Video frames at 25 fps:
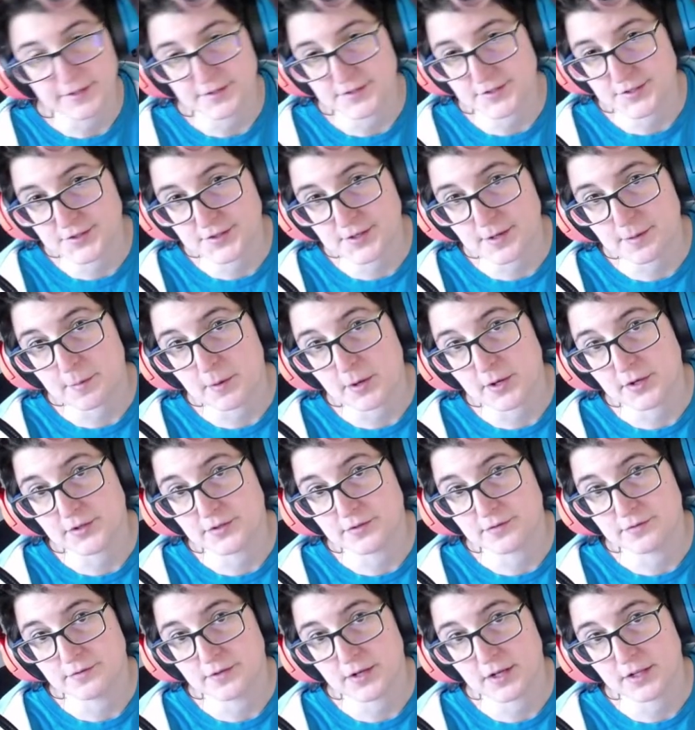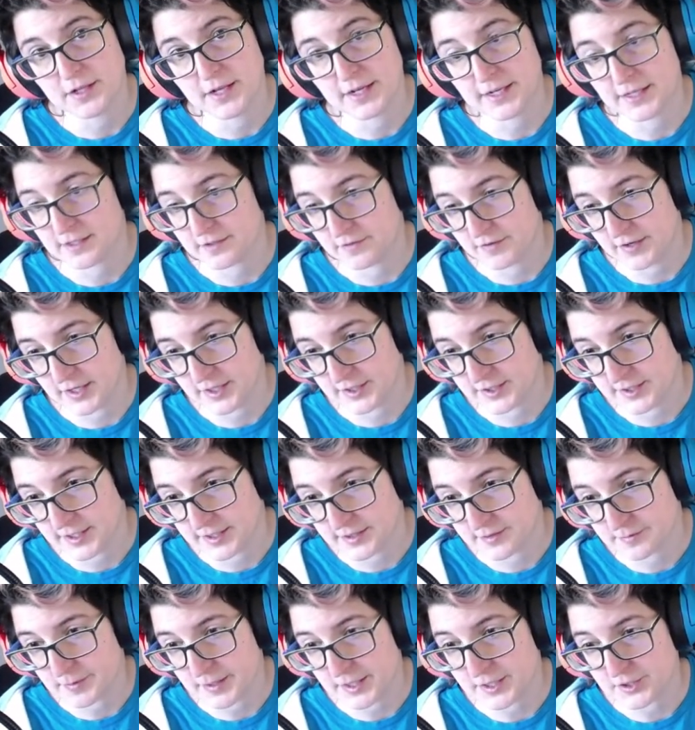since I'm on Unlikely
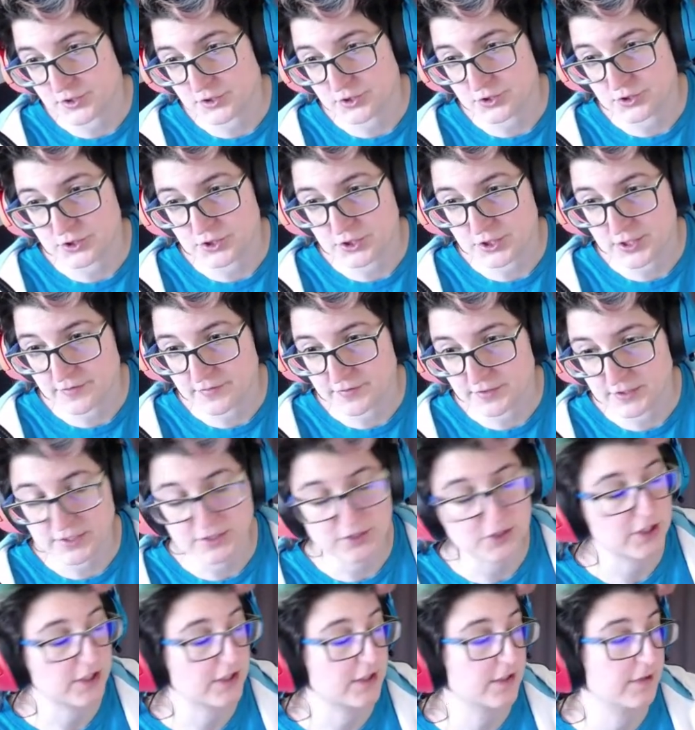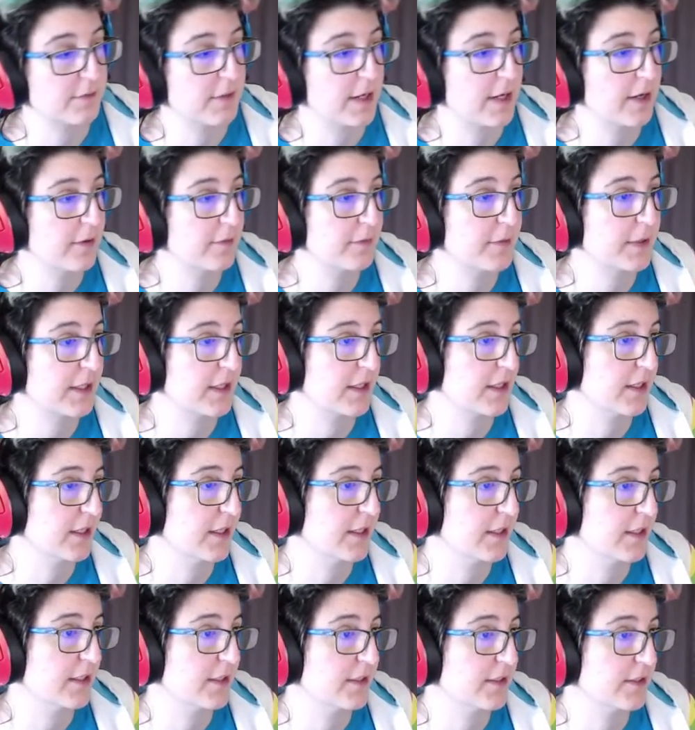Valentine's page, you should definitely check them out
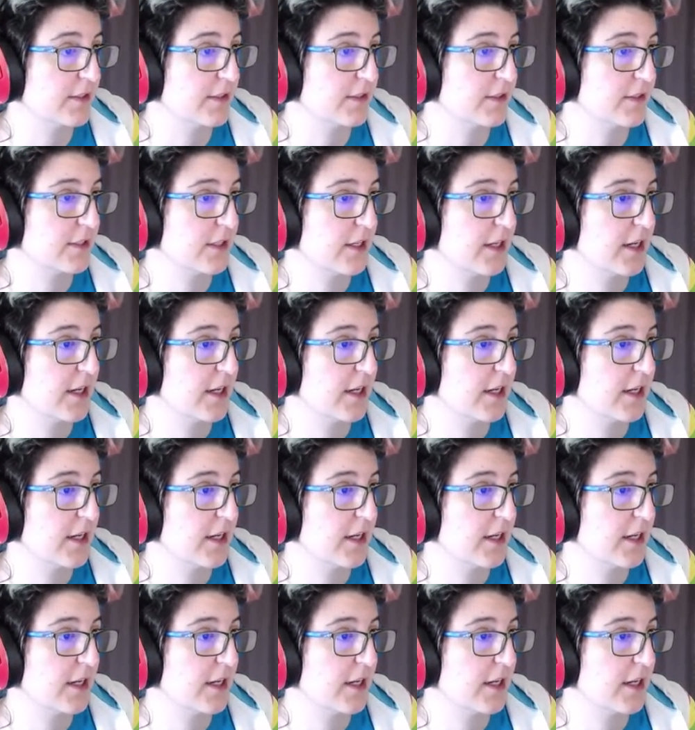because